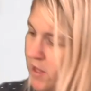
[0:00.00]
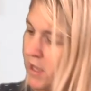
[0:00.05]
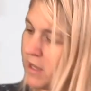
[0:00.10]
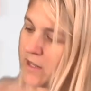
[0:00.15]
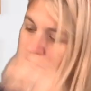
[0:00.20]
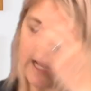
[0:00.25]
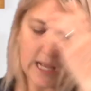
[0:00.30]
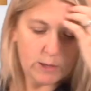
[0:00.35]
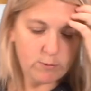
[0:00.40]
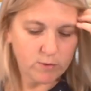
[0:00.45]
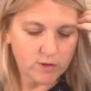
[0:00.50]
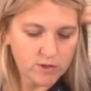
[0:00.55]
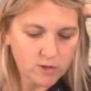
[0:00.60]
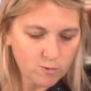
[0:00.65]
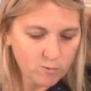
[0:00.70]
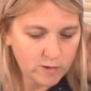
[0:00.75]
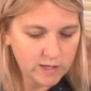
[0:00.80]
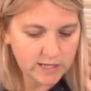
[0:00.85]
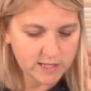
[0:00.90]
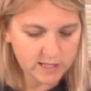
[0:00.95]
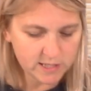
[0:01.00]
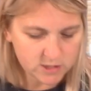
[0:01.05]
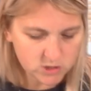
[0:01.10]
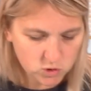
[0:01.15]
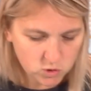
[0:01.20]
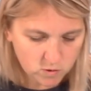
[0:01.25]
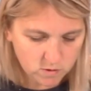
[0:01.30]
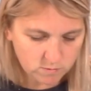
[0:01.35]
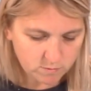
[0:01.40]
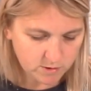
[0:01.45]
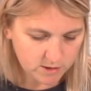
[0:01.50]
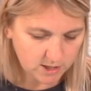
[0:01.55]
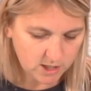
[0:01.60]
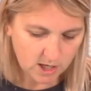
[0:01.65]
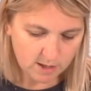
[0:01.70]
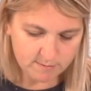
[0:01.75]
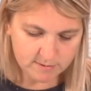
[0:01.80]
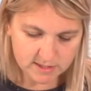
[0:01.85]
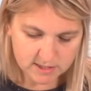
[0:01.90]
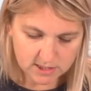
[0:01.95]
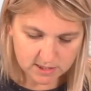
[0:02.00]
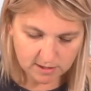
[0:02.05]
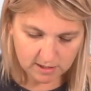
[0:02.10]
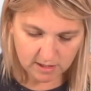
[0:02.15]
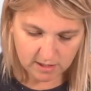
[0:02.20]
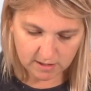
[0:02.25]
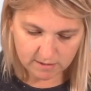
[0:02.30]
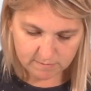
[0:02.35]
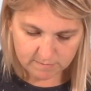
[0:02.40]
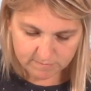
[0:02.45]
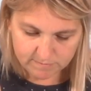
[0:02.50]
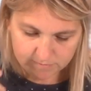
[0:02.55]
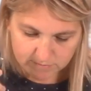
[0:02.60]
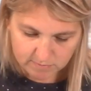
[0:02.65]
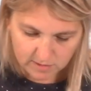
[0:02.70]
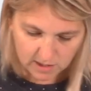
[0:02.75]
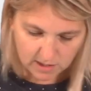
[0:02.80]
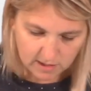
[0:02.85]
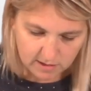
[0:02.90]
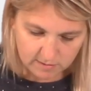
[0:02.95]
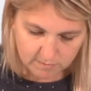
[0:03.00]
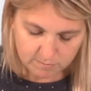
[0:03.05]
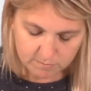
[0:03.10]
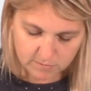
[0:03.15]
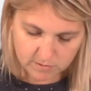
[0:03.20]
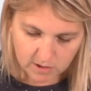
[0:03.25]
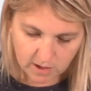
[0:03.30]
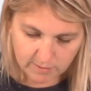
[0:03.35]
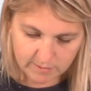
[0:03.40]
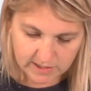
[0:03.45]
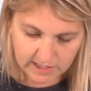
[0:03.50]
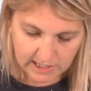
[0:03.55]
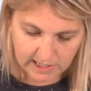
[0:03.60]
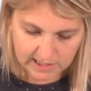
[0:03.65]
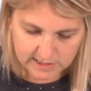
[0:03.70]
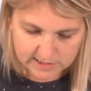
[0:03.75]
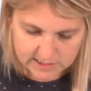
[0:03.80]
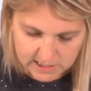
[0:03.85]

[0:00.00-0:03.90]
now where the weeding tool would come in handy